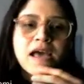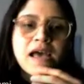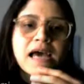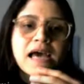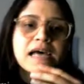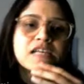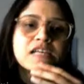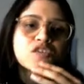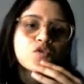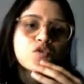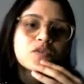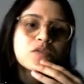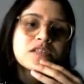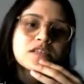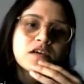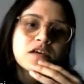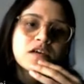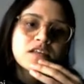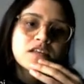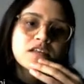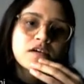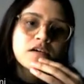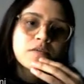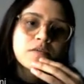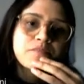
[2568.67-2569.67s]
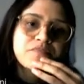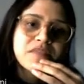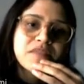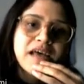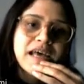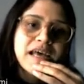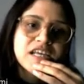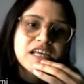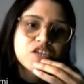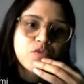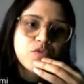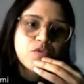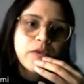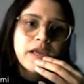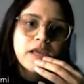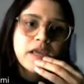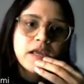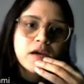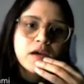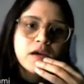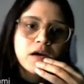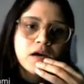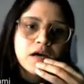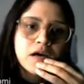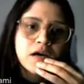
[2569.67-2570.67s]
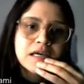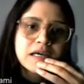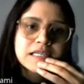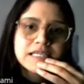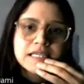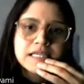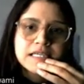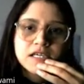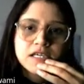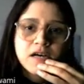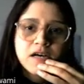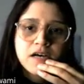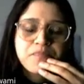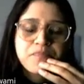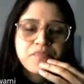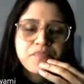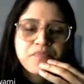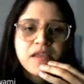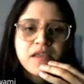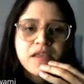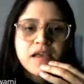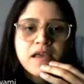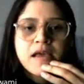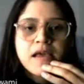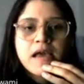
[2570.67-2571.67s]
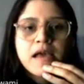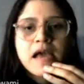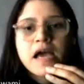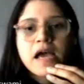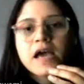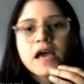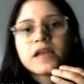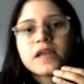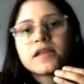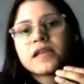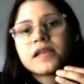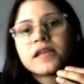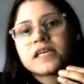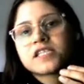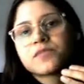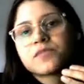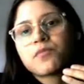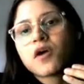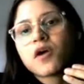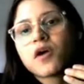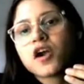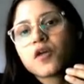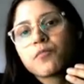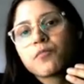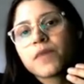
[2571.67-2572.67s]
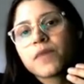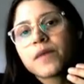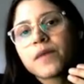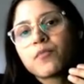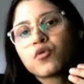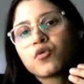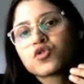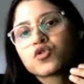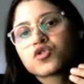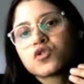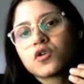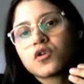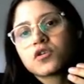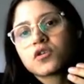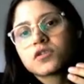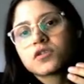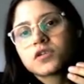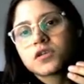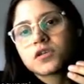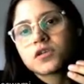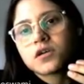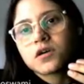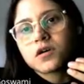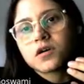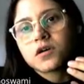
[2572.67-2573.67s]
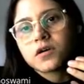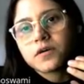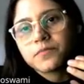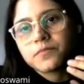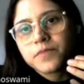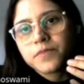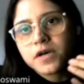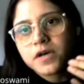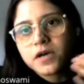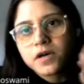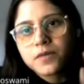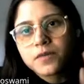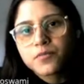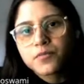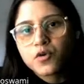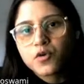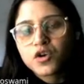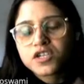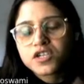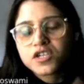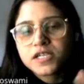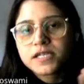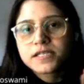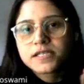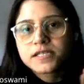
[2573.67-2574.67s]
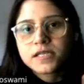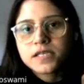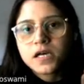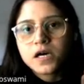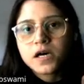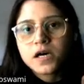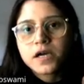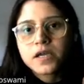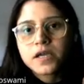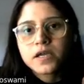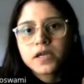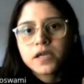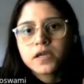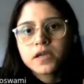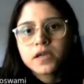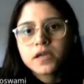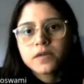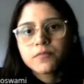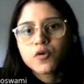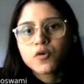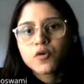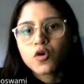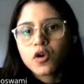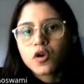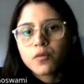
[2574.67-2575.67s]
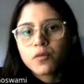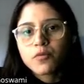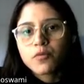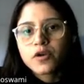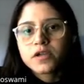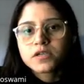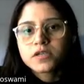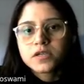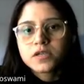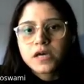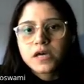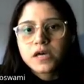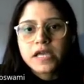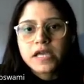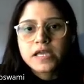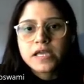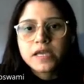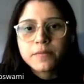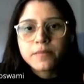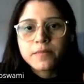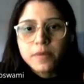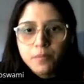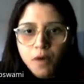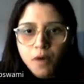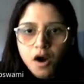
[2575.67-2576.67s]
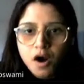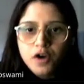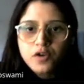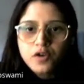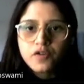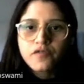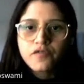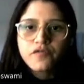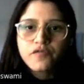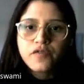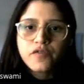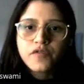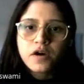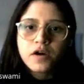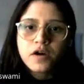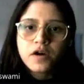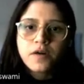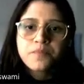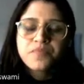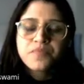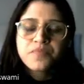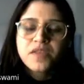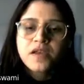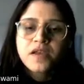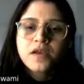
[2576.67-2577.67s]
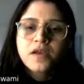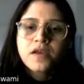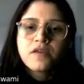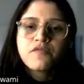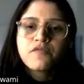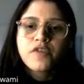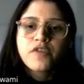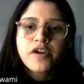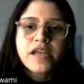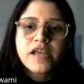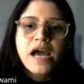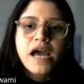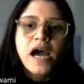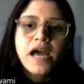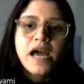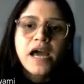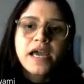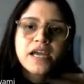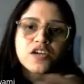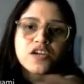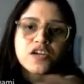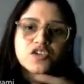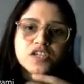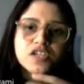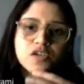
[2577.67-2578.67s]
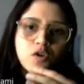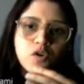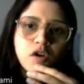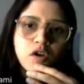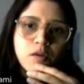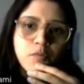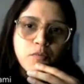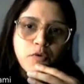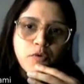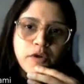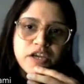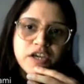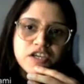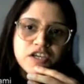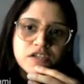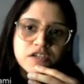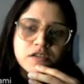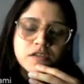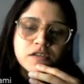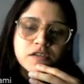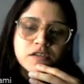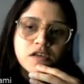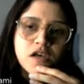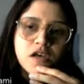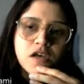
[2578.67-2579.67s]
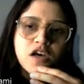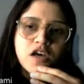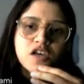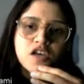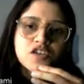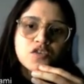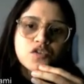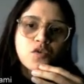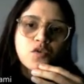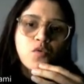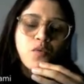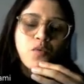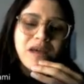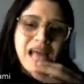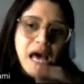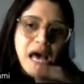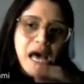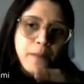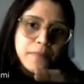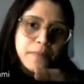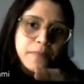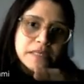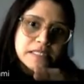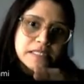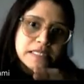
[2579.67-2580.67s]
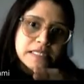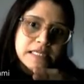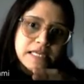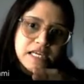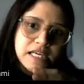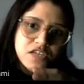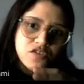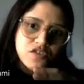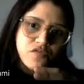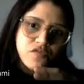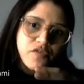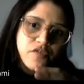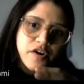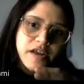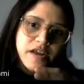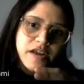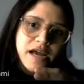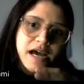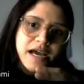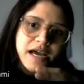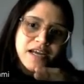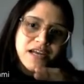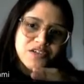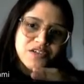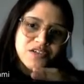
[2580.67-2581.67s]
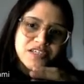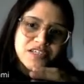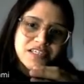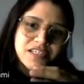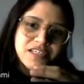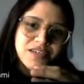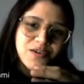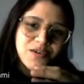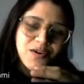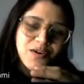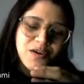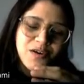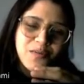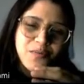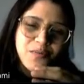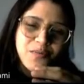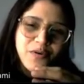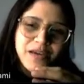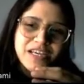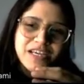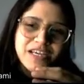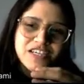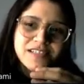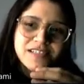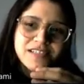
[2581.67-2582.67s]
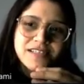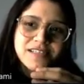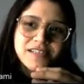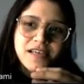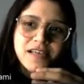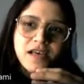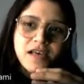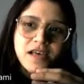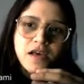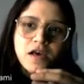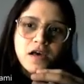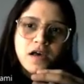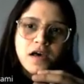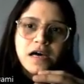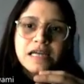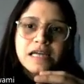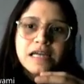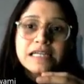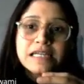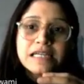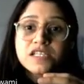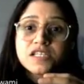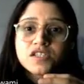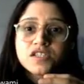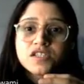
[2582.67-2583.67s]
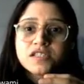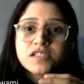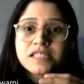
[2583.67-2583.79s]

And so these are the X-ray data. And as a part of my postdoc projects, I am a part of very high energy collaboration. So what happens in case of very high energy collaborations, this